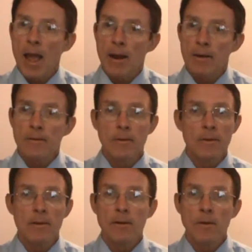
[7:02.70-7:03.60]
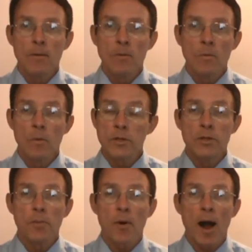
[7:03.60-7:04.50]
And
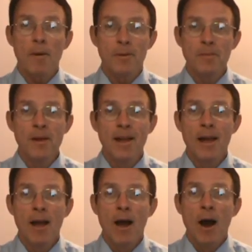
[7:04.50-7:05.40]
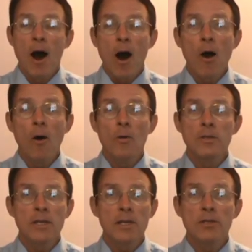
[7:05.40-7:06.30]
what's your problem? Oh,
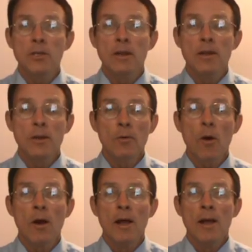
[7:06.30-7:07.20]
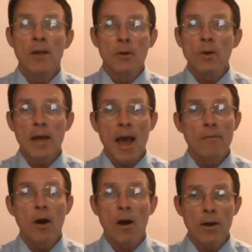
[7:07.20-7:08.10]
geez, you only
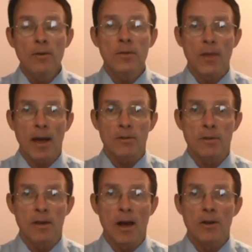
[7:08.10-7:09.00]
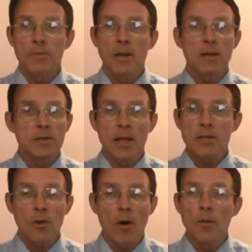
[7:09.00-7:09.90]
have $100,000 because
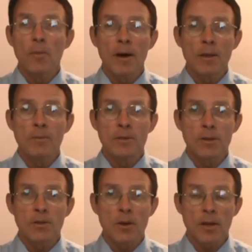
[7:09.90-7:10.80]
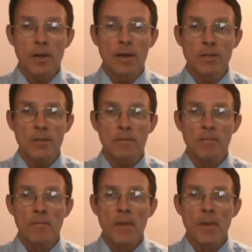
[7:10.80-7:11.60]
that's all the money that was in circulation.